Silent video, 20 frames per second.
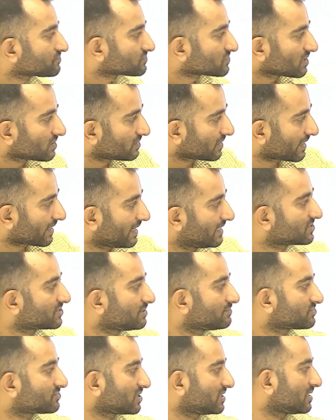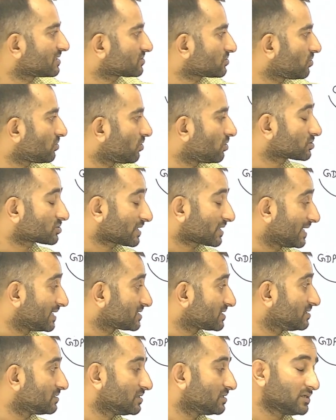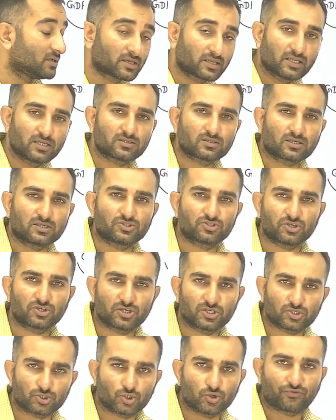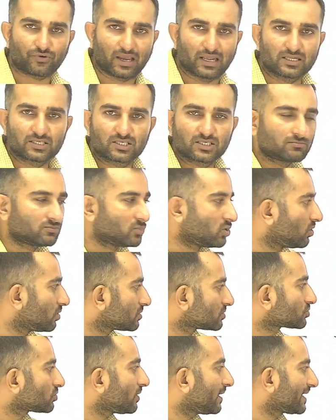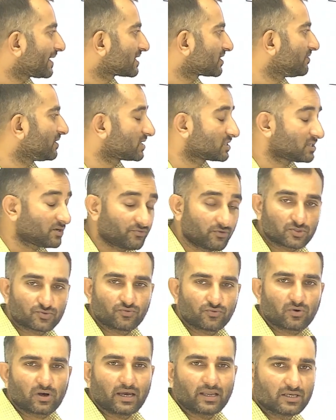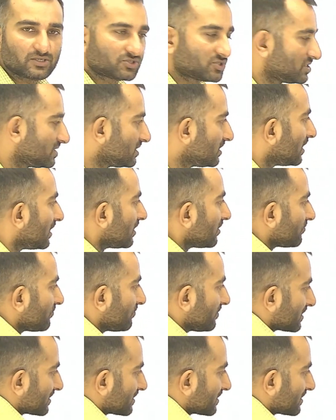The calcium channels or increased concentration of calcium also activate the phosphokinase C, which